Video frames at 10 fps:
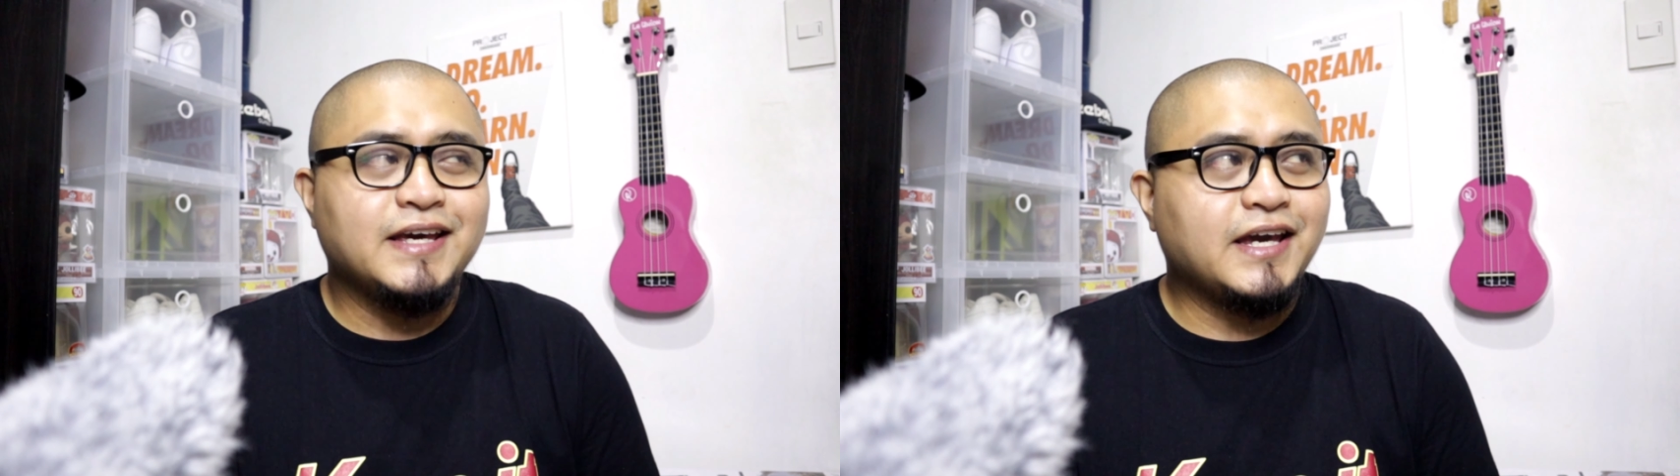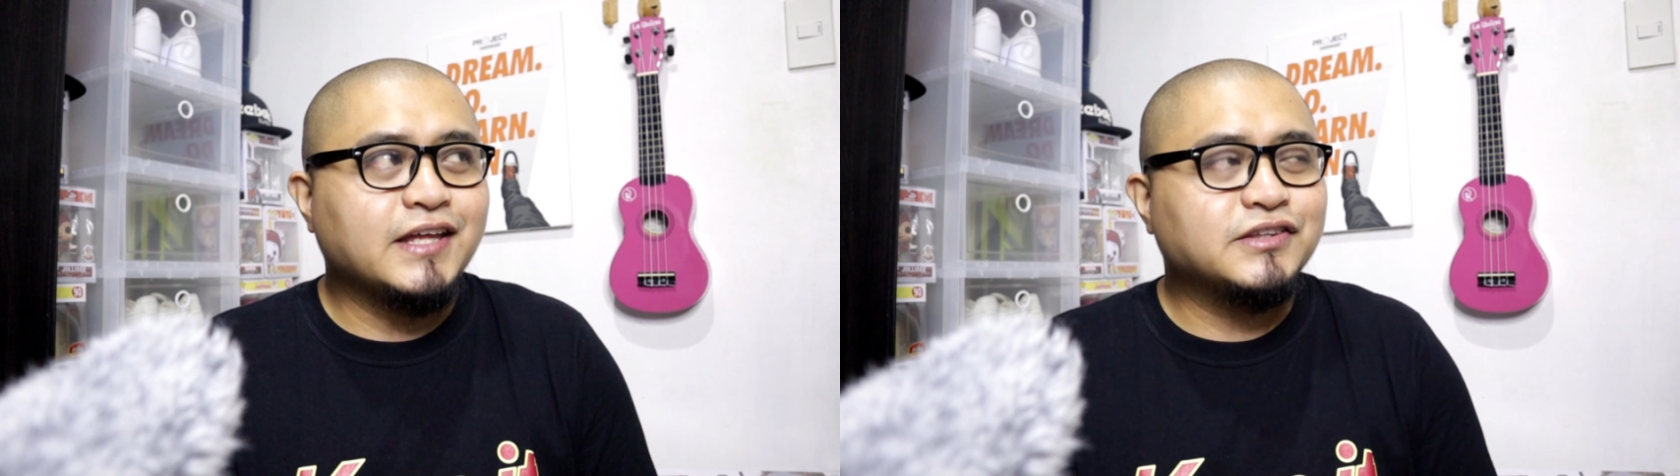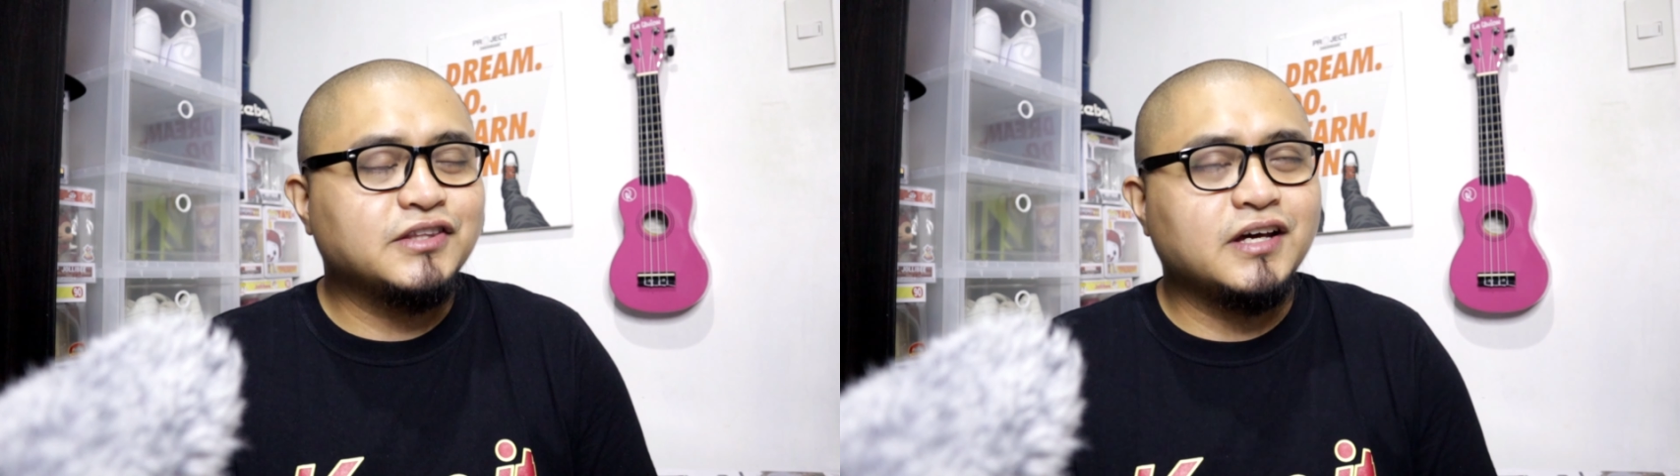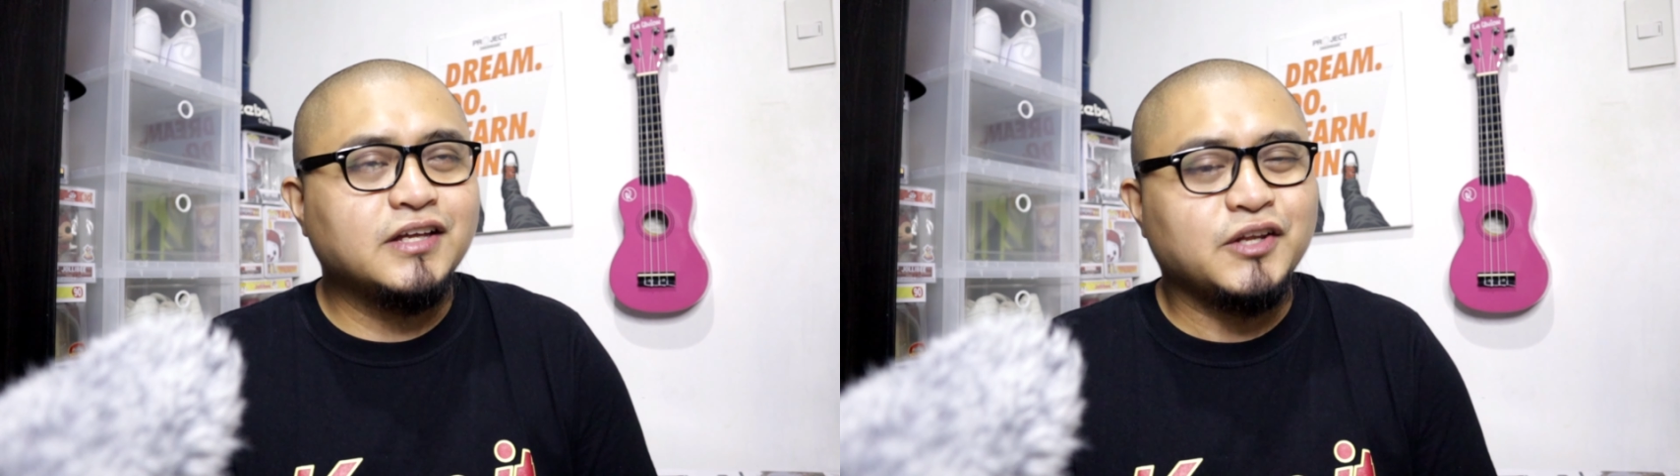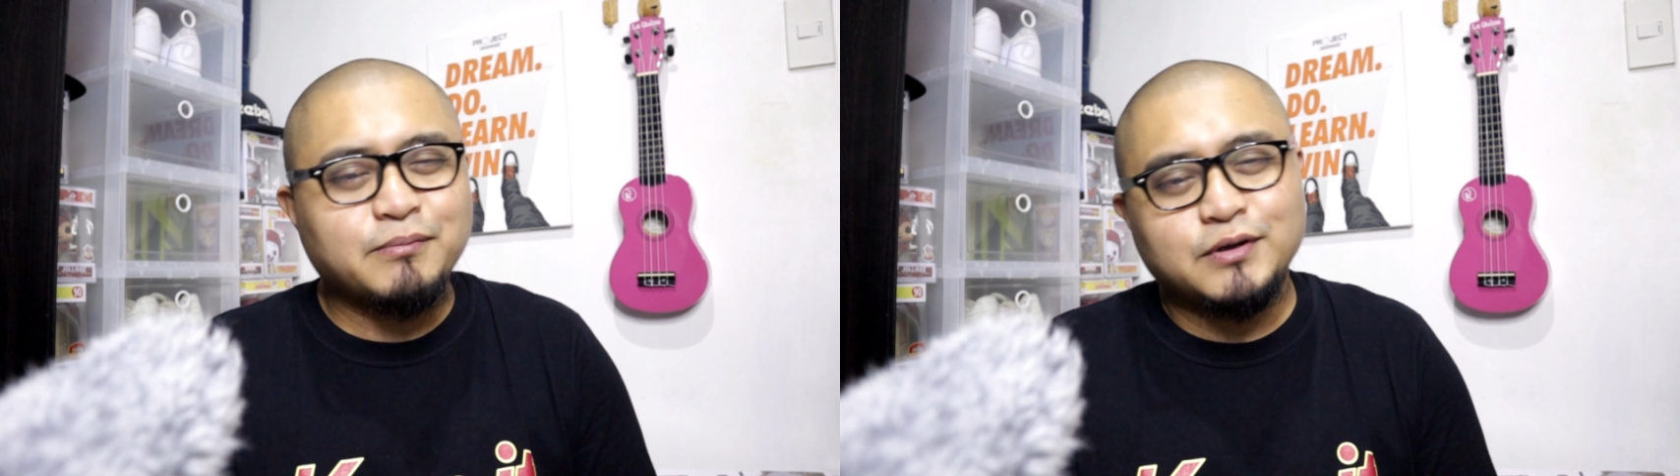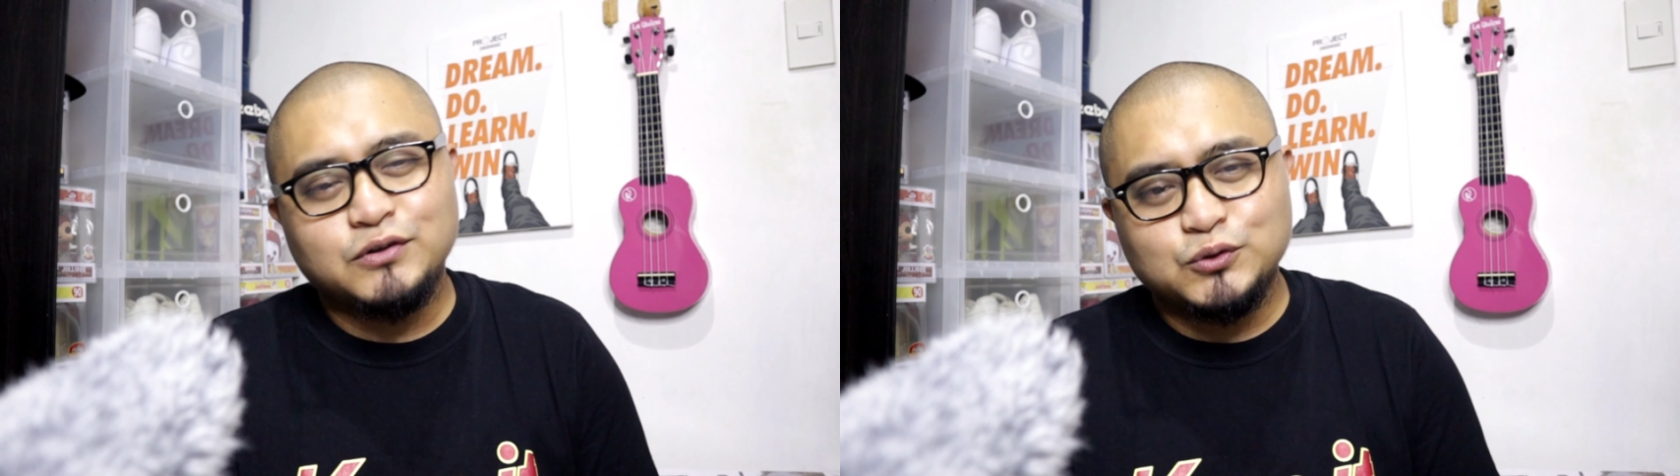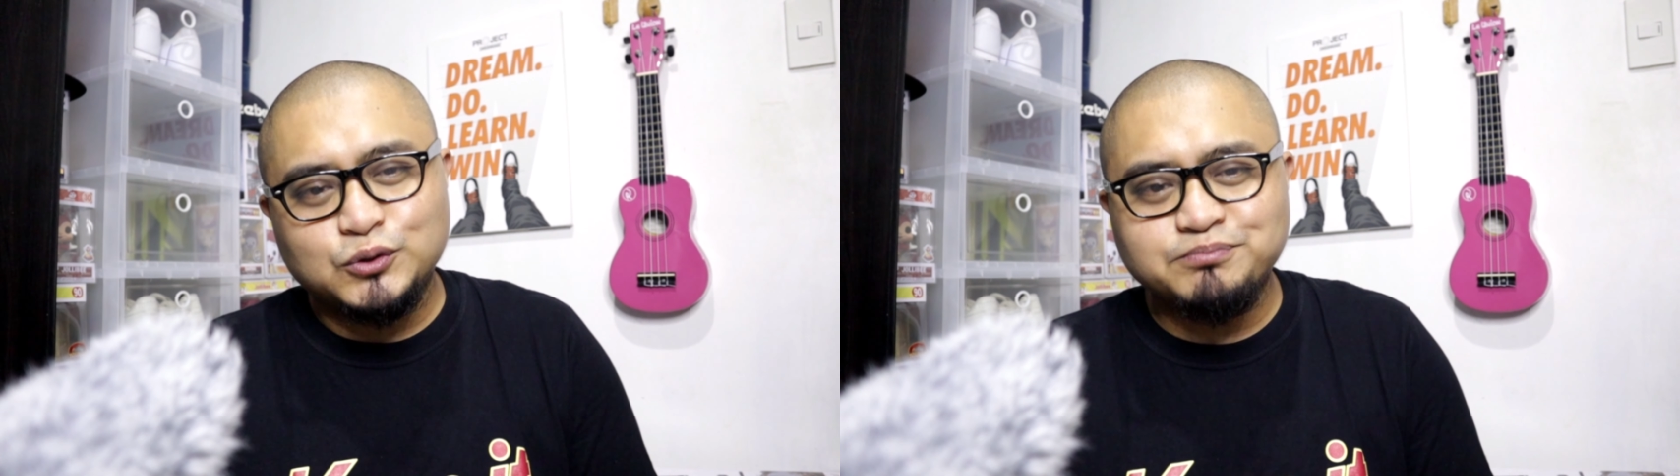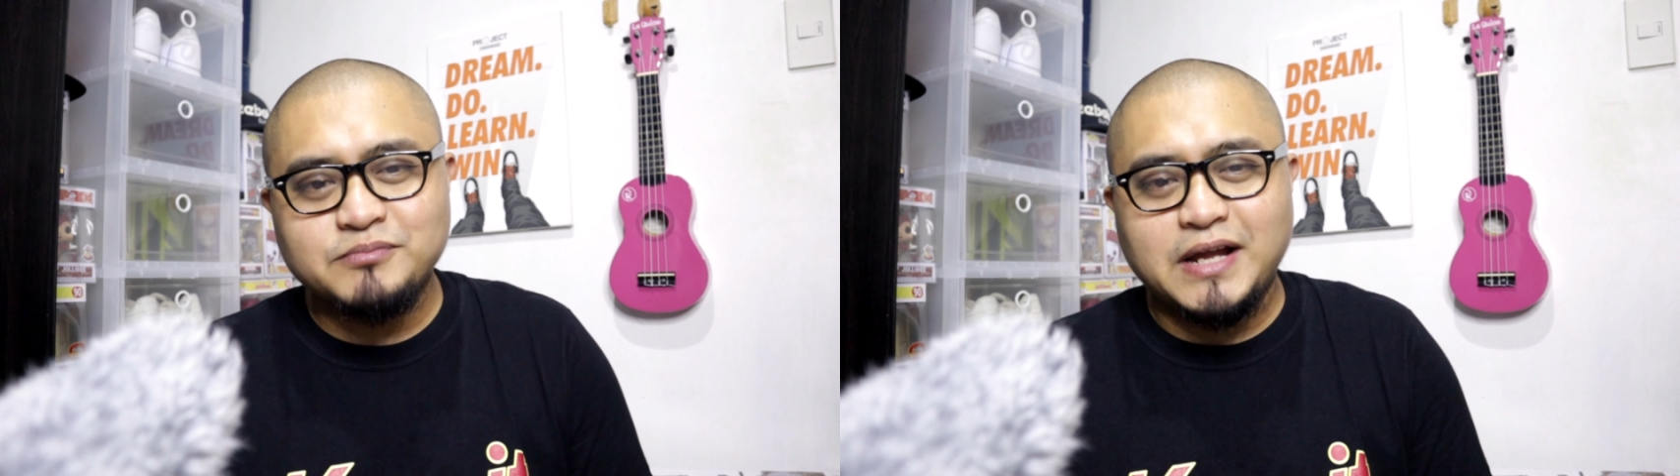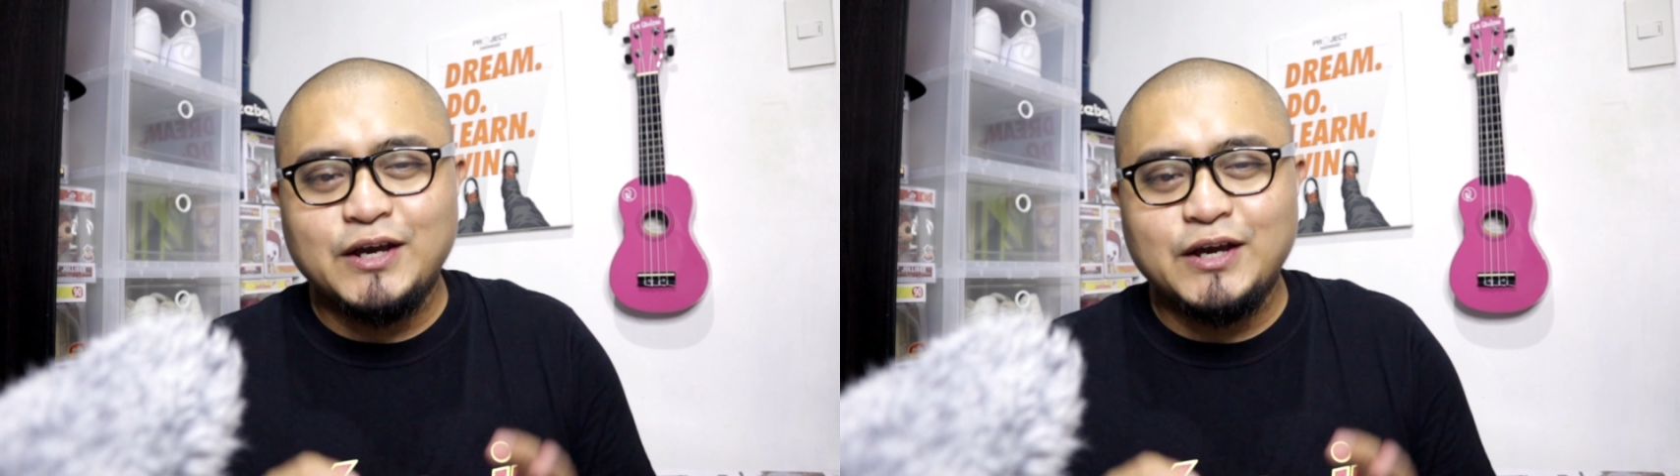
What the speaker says: And number two,